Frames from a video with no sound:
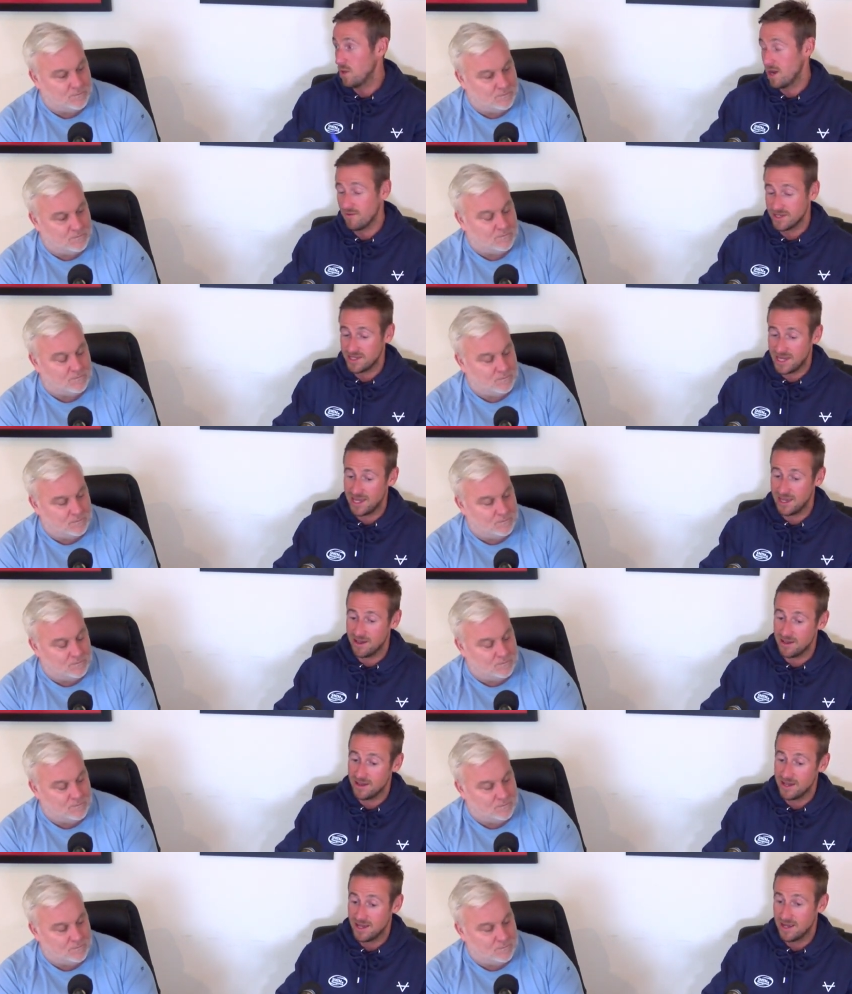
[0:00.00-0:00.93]
Speaker 1: Whereas
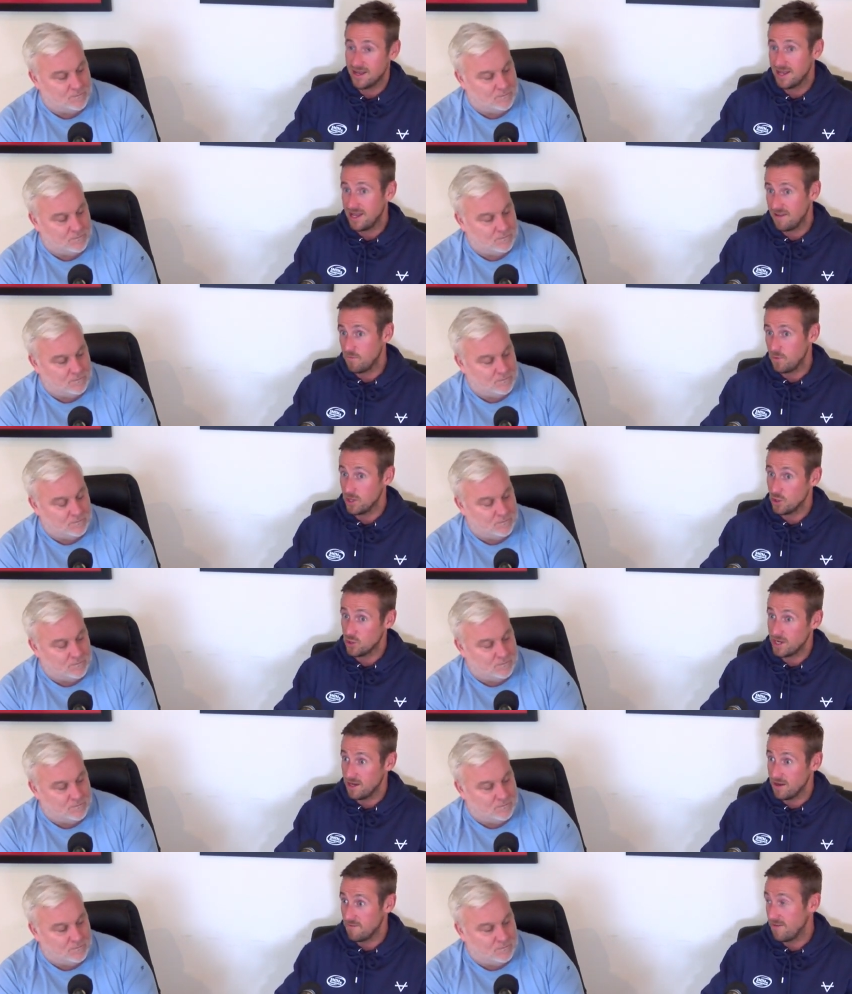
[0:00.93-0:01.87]
here, if we're
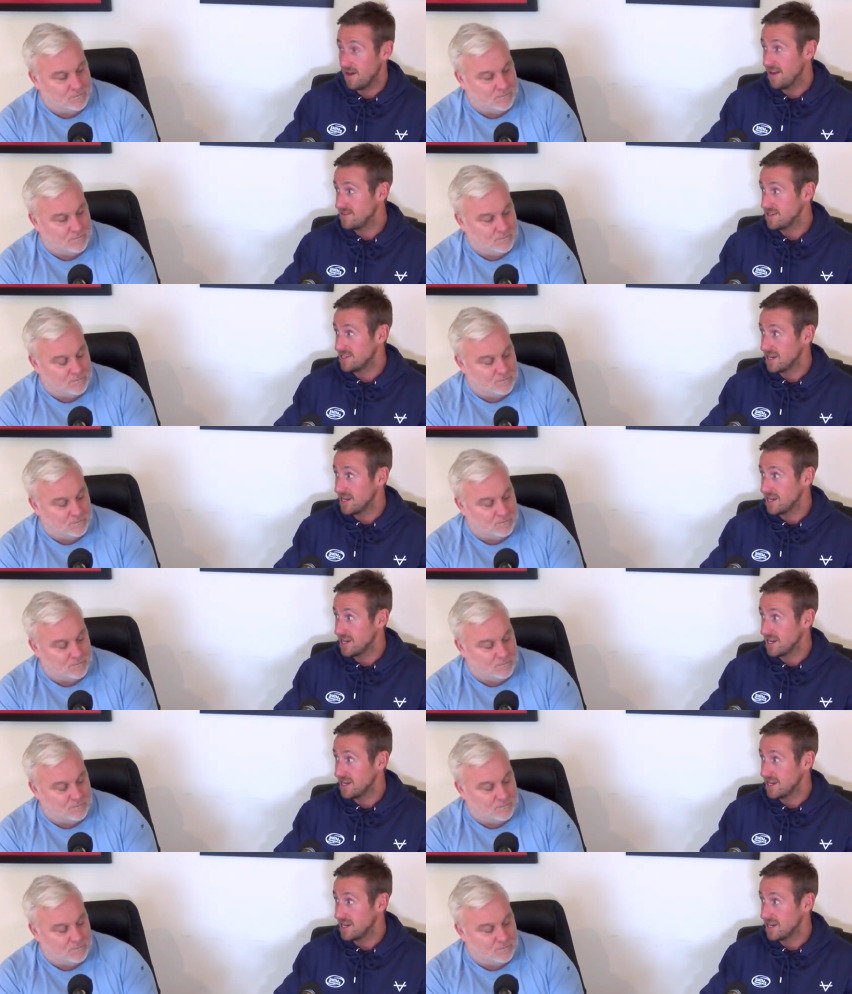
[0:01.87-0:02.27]
looking at five to